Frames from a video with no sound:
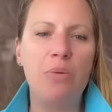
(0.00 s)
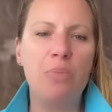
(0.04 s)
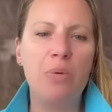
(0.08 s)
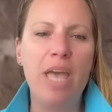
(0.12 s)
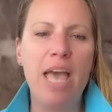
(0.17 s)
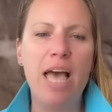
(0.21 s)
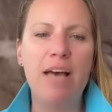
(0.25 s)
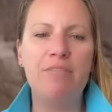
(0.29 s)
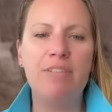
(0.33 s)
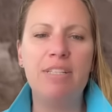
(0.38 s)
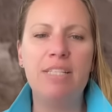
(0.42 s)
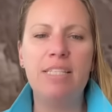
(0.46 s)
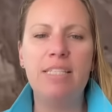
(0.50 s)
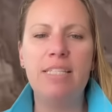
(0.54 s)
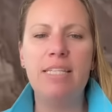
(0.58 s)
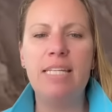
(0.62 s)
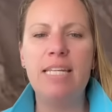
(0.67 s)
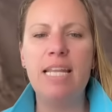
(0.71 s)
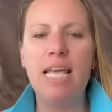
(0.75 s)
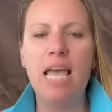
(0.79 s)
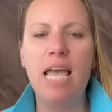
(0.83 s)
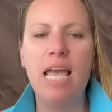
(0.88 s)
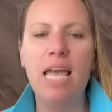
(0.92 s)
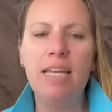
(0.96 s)
We haven't
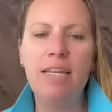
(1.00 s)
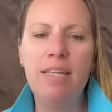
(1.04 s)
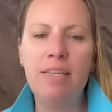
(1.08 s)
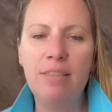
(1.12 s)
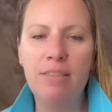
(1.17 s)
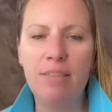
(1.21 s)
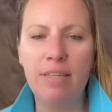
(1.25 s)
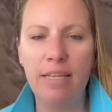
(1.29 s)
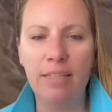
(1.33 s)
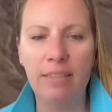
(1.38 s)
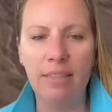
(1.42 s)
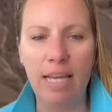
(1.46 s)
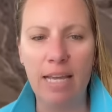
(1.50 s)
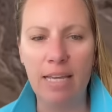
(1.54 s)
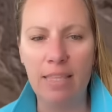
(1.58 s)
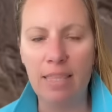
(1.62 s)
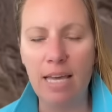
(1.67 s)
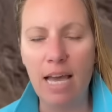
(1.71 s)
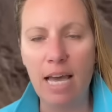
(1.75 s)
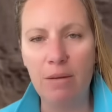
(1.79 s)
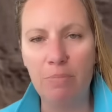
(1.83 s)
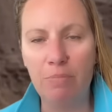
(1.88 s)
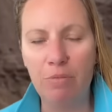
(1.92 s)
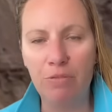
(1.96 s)
seen anything like
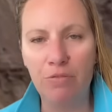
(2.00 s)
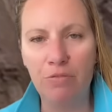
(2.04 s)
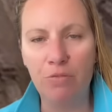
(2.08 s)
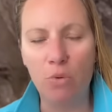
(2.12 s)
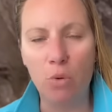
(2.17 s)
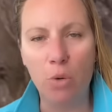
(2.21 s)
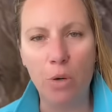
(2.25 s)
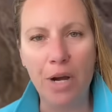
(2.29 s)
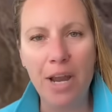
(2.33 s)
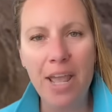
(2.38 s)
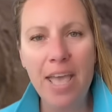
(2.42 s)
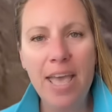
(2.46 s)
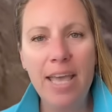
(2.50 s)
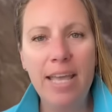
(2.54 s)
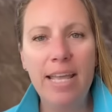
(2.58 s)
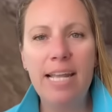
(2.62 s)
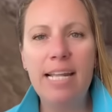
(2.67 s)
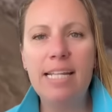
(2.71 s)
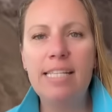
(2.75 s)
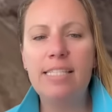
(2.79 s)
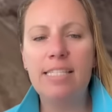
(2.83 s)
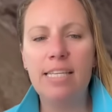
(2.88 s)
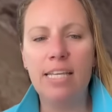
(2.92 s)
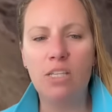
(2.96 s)
that before.
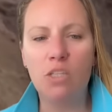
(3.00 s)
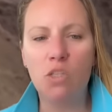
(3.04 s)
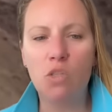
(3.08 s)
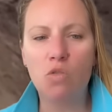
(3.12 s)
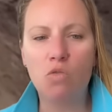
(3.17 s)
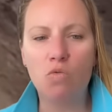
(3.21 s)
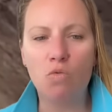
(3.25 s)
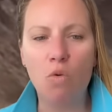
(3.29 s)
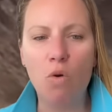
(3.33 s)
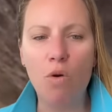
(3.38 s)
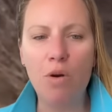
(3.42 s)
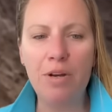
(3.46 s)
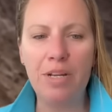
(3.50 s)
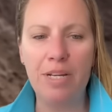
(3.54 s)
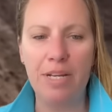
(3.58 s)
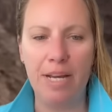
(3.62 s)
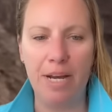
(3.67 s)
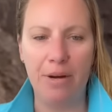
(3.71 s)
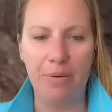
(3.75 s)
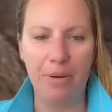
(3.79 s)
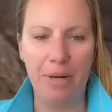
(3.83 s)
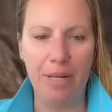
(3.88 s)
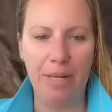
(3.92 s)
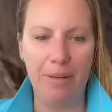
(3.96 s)
It's
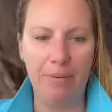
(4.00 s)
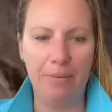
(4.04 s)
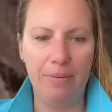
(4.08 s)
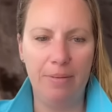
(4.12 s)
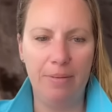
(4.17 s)
extraordinary.